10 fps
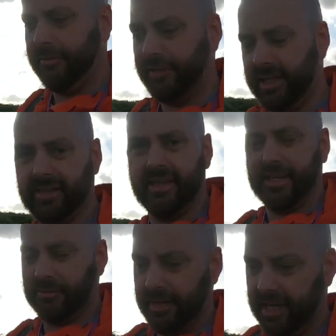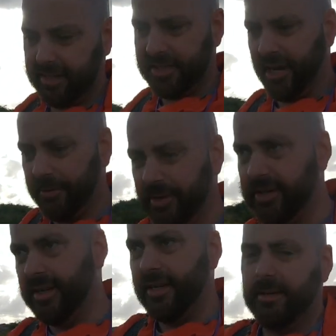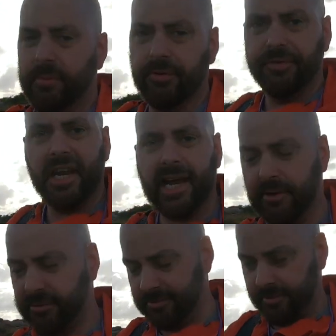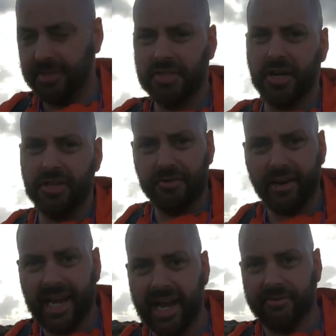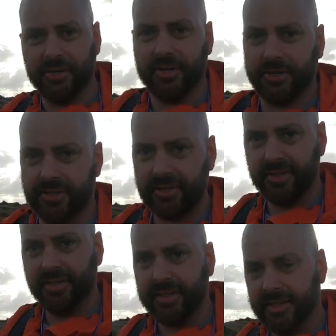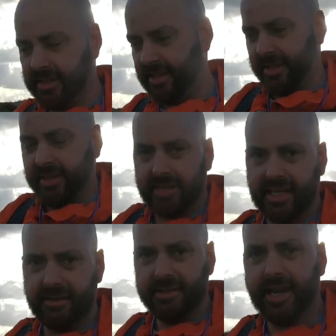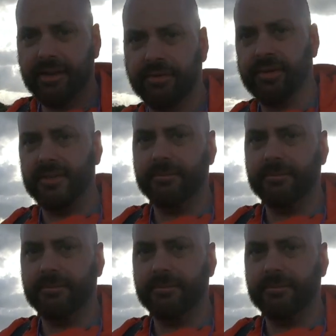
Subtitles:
hopefully in the next week or so. But for now, enjoy the great outdoors and keep safe.